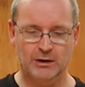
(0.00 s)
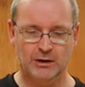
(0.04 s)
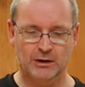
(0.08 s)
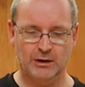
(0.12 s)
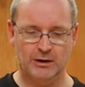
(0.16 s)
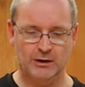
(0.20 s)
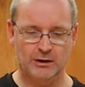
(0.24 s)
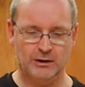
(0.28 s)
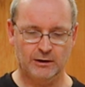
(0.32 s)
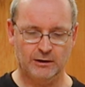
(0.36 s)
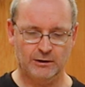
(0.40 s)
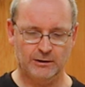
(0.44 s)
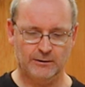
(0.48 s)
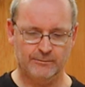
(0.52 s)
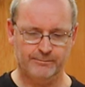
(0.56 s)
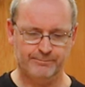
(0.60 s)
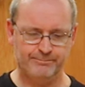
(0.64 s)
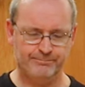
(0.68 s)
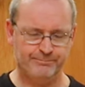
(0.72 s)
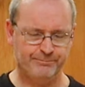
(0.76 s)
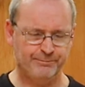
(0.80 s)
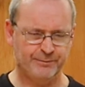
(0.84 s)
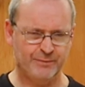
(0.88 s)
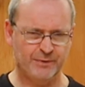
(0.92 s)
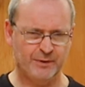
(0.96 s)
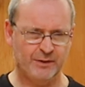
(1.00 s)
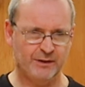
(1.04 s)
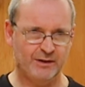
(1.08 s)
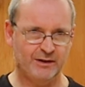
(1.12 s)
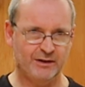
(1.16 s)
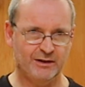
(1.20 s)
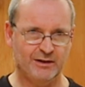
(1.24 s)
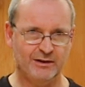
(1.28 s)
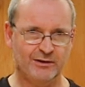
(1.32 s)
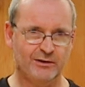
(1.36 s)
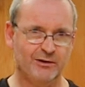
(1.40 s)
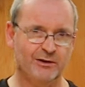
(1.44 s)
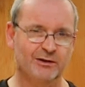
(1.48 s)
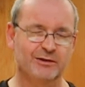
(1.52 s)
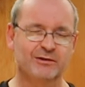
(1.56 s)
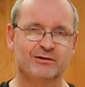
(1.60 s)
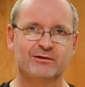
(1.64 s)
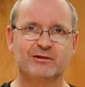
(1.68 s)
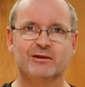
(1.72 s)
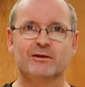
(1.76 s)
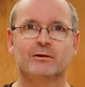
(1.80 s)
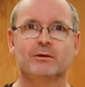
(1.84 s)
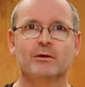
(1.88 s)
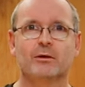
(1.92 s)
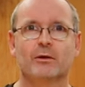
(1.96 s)
I
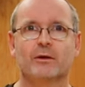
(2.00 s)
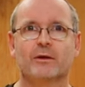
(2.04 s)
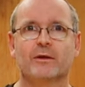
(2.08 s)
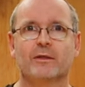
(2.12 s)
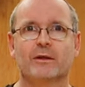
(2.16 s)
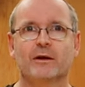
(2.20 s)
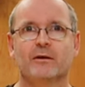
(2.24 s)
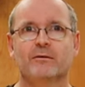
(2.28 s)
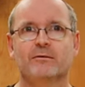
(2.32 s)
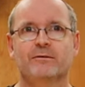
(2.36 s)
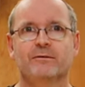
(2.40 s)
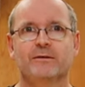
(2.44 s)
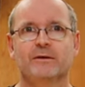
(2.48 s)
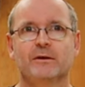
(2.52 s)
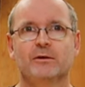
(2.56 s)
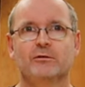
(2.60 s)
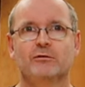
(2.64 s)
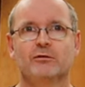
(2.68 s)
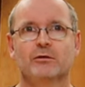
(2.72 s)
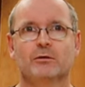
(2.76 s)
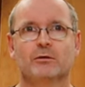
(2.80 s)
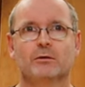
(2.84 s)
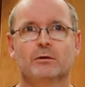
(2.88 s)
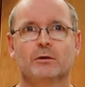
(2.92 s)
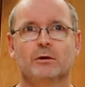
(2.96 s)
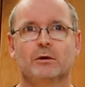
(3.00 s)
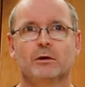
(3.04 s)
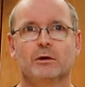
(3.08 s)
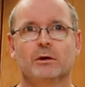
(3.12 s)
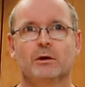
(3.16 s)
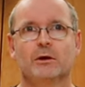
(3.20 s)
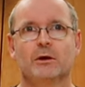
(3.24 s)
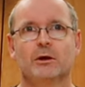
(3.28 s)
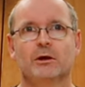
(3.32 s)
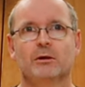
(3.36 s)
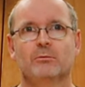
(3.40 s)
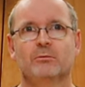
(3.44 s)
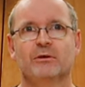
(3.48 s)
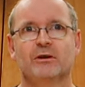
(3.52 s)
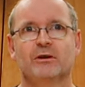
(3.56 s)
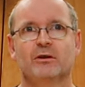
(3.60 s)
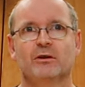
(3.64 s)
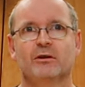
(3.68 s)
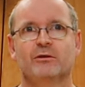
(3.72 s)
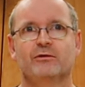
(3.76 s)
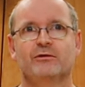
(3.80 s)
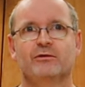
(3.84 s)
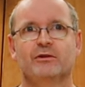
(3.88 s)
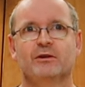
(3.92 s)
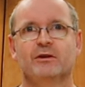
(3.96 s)
didn't like that feature,
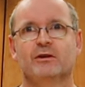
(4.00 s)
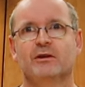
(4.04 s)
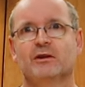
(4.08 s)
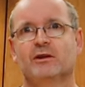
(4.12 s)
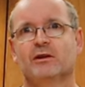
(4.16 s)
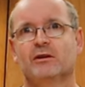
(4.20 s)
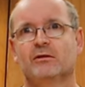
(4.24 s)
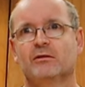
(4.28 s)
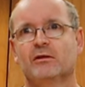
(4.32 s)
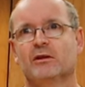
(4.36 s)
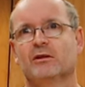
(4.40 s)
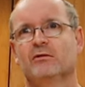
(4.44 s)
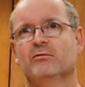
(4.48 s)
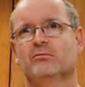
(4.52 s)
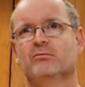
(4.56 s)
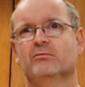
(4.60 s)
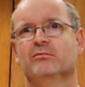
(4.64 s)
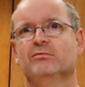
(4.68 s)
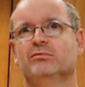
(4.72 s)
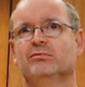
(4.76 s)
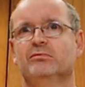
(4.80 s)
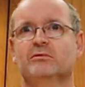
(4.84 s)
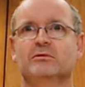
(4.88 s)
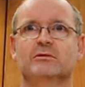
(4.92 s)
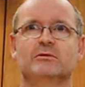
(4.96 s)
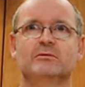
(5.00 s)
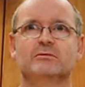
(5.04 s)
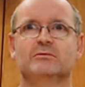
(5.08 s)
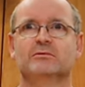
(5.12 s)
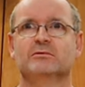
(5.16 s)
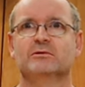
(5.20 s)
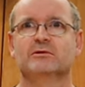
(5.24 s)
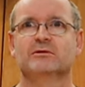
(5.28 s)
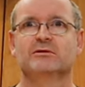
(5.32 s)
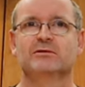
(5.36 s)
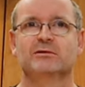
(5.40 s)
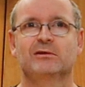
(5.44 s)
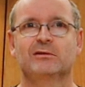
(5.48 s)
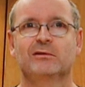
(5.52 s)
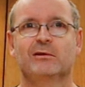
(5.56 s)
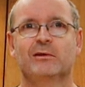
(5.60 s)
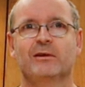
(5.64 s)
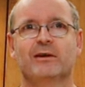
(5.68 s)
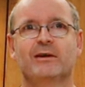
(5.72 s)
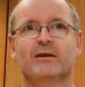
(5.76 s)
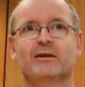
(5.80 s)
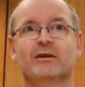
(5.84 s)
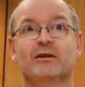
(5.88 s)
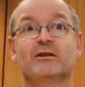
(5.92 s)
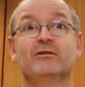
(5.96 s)
because it
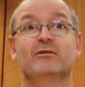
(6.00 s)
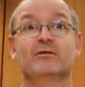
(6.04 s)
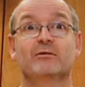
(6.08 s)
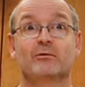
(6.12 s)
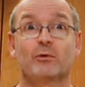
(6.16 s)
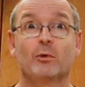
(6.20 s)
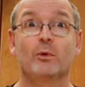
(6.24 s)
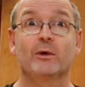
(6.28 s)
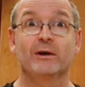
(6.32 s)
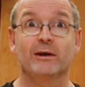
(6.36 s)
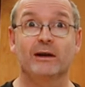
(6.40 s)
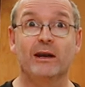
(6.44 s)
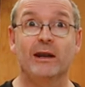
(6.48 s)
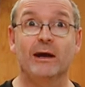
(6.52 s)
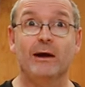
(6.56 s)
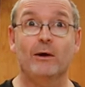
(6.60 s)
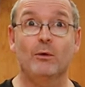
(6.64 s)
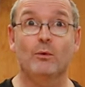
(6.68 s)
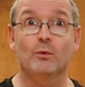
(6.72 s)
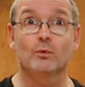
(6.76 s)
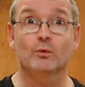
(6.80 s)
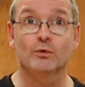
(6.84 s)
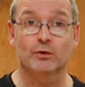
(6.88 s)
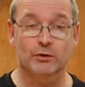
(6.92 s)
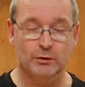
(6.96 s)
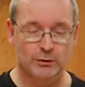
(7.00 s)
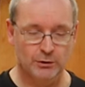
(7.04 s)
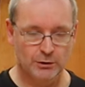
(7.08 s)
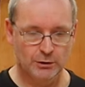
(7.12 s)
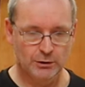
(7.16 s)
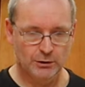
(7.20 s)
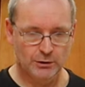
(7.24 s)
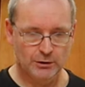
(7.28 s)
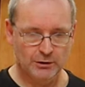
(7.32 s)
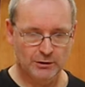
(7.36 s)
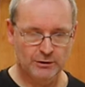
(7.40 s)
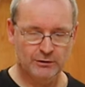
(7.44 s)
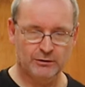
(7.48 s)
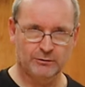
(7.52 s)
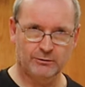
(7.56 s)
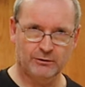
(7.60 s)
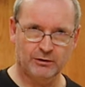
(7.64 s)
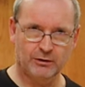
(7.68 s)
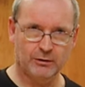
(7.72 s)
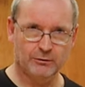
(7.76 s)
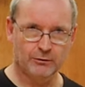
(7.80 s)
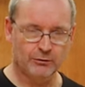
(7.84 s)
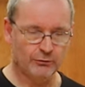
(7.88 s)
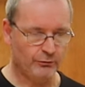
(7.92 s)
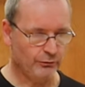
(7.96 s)
is quite loud, to
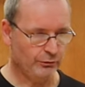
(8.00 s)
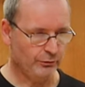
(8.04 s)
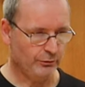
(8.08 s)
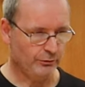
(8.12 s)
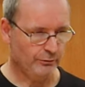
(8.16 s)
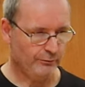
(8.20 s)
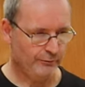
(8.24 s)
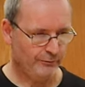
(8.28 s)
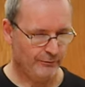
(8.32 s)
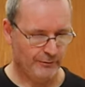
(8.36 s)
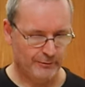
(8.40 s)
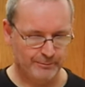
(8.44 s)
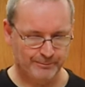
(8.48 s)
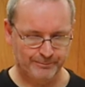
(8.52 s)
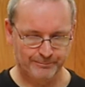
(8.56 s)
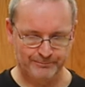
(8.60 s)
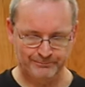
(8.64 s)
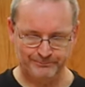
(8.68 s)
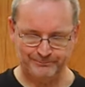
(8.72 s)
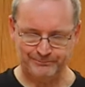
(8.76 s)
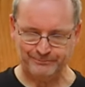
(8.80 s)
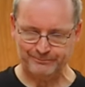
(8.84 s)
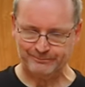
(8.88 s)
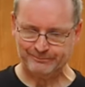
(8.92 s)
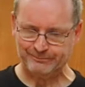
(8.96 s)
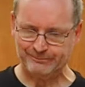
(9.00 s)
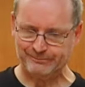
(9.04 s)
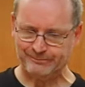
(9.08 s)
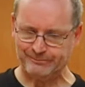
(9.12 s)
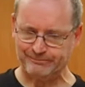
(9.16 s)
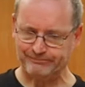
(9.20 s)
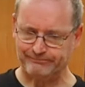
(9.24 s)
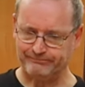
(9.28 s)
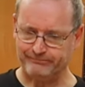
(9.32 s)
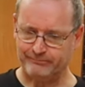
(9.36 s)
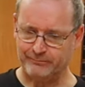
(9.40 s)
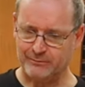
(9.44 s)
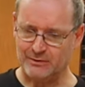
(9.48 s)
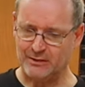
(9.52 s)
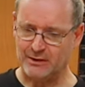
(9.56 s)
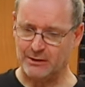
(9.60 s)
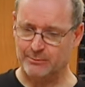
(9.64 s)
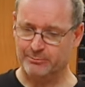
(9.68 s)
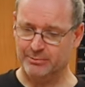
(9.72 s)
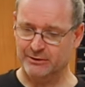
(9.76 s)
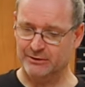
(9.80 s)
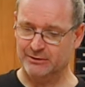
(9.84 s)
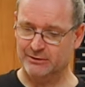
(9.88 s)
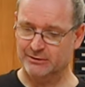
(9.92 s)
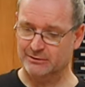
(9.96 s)
tell the truth.
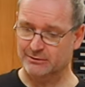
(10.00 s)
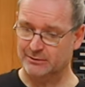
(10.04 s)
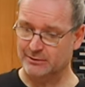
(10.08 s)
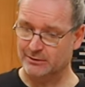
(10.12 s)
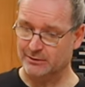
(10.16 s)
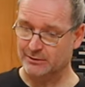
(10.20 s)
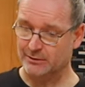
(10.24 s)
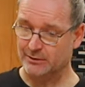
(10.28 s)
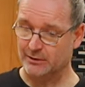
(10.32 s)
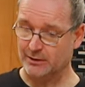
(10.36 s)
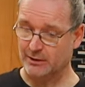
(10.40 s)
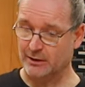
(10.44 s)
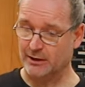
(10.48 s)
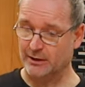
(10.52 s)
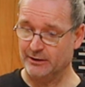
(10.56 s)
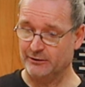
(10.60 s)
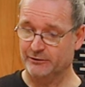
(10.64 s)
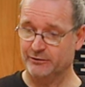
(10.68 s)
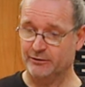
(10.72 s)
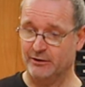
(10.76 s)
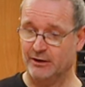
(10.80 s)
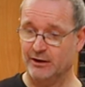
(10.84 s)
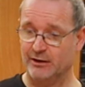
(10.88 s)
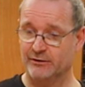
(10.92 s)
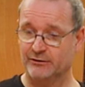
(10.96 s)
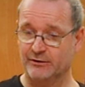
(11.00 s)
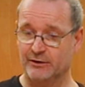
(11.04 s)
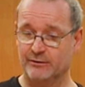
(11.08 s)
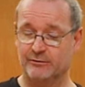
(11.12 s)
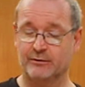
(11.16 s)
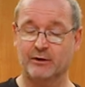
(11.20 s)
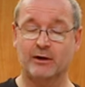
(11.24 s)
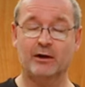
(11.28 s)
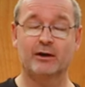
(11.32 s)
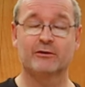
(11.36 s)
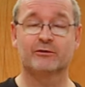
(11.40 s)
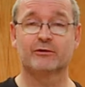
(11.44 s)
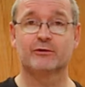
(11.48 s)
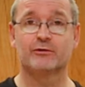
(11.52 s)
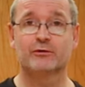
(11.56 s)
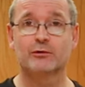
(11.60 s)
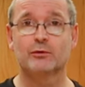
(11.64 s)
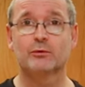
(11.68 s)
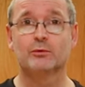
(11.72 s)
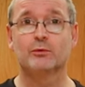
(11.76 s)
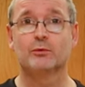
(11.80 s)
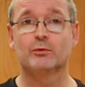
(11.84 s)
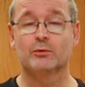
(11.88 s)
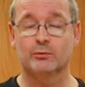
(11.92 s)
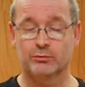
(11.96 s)
But as a
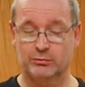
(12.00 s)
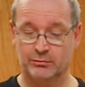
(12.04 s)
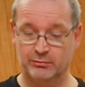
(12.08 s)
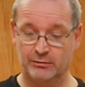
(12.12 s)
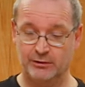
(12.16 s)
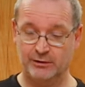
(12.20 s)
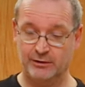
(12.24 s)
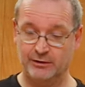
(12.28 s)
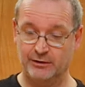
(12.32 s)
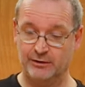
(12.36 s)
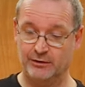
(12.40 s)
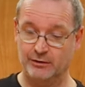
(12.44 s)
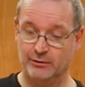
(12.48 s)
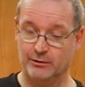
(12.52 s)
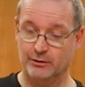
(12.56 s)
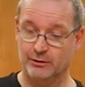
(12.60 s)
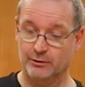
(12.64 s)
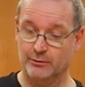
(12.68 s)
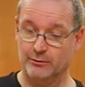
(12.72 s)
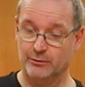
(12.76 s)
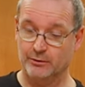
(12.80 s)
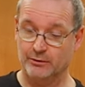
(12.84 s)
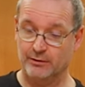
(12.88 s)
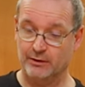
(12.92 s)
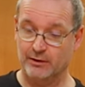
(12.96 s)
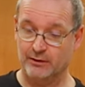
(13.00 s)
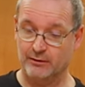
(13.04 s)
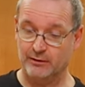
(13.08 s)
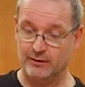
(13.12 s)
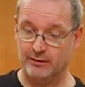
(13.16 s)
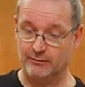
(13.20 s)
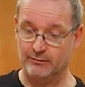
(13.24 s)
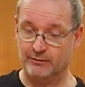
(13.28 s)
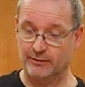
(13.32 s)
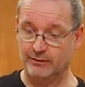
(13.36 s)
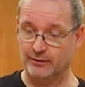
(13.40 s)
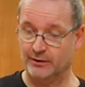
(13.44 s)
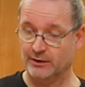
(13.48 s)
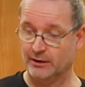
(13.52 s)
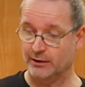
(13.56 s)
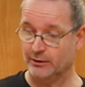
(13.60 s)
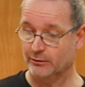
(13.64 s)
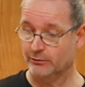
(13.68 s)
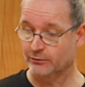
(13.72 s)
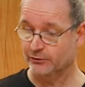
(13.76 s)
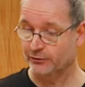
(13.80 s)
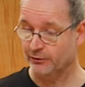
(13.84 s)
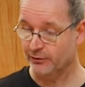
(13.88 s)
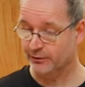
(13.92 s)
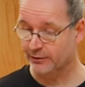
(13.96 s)
tool, you know, and everything
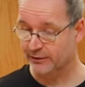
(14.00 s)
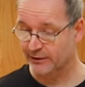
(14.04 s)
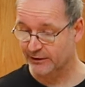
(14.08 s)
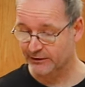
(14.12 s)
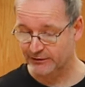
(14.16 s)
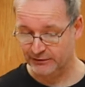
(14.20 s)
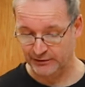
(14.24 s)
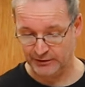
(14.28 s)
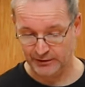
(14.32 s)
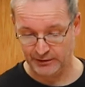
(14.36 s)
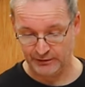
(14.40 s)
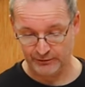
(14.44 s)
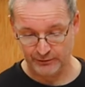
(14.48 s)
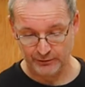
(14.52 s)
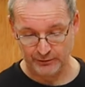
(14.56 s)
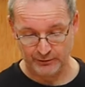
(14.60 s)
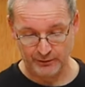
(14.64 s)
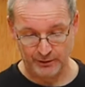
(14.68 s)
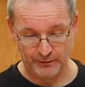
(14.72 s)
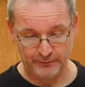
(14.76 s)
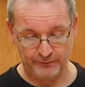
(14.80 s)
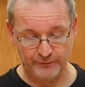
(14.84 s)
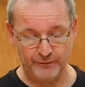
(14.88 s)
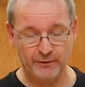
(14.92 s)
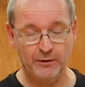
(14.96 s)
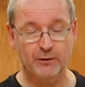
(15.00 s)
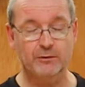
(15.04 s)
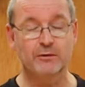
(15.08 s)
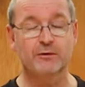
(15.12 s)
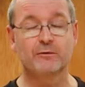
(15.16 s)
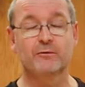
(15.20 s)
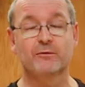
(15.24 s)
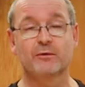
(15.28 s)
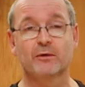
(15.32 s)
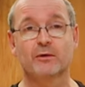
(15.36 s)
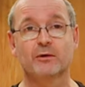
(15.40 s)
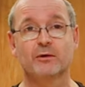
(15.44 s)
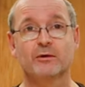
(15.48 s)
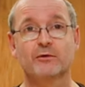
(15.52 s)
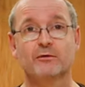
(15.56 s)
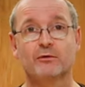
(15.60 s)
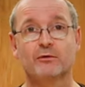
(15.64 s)
else, this is a very, very